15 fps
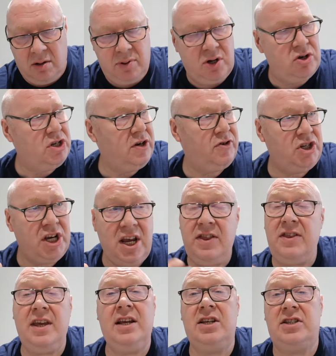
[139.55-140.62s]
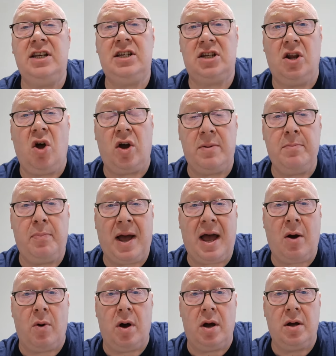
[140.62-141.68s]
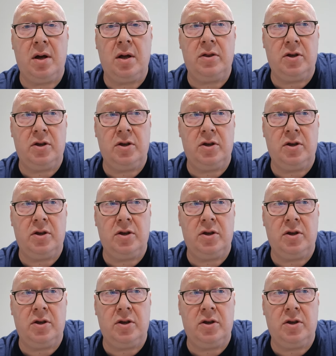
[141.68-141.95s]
Because if she thinks this lot in power,